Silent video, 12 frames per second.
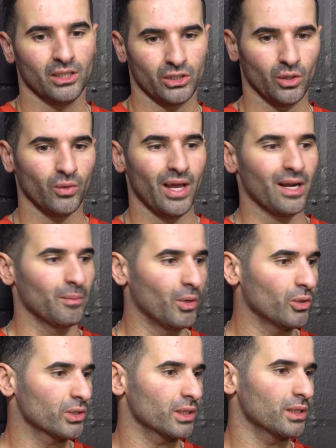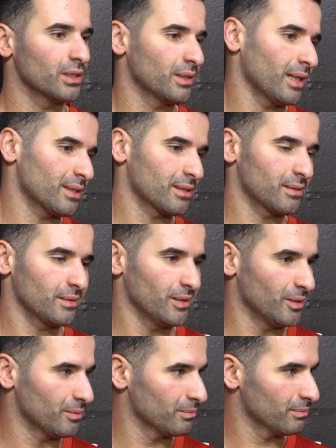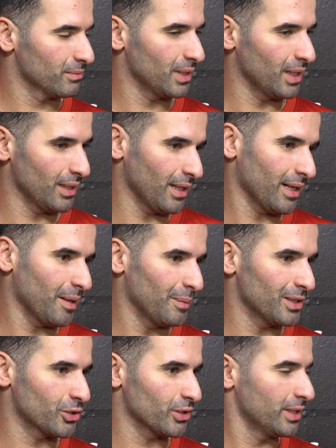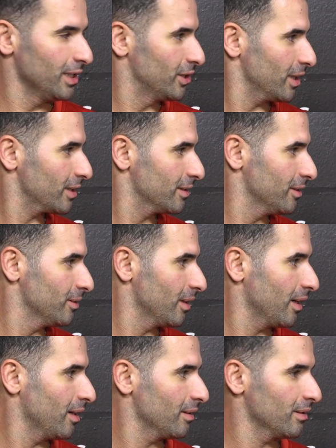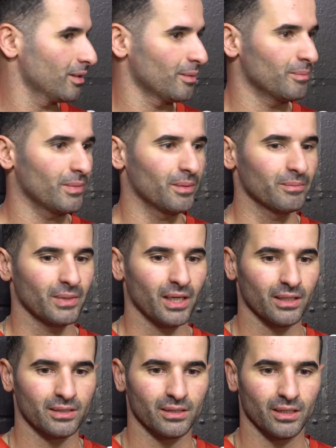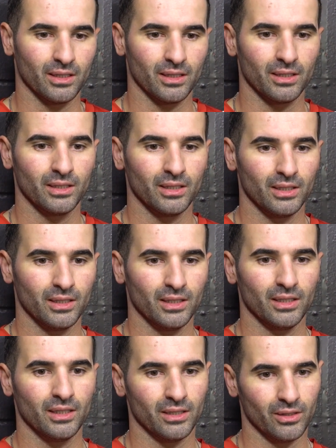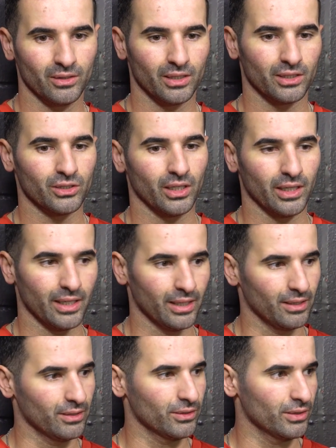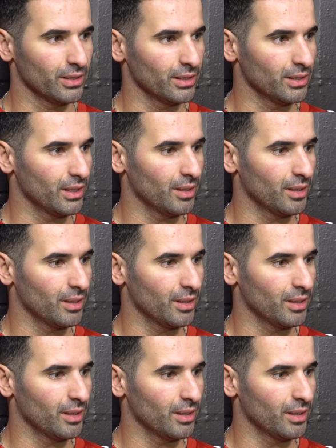show that emotion, and that's, that can be strategic too. I'm not, you could try to get under the